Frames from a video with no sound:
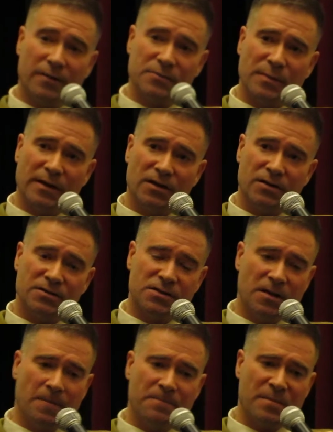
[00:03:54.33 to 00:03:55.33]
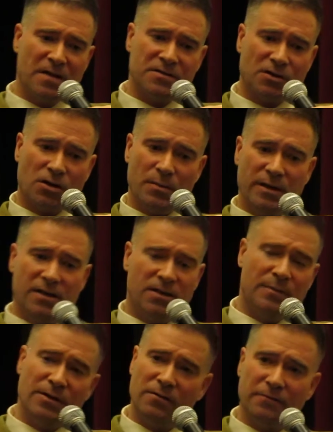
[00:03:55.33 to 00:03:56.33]
because to come in the
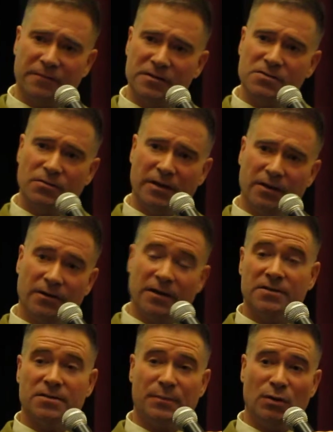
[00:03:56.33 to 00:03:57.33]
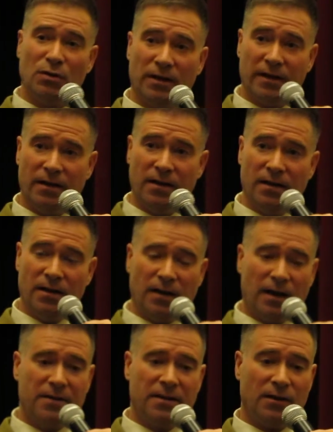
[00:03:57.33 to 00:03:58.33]
middle of fiscal year and to pull it,
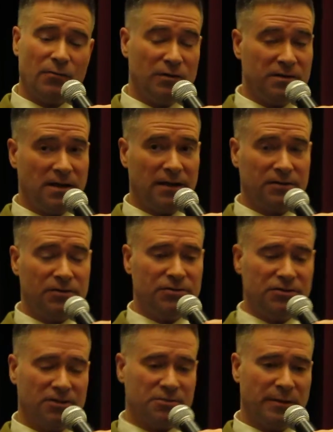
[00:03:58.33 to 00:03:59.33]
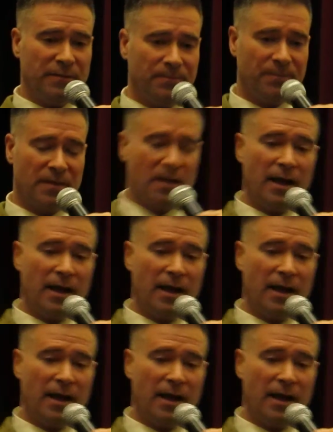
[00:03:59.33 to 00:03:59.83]
I think was not good judgment,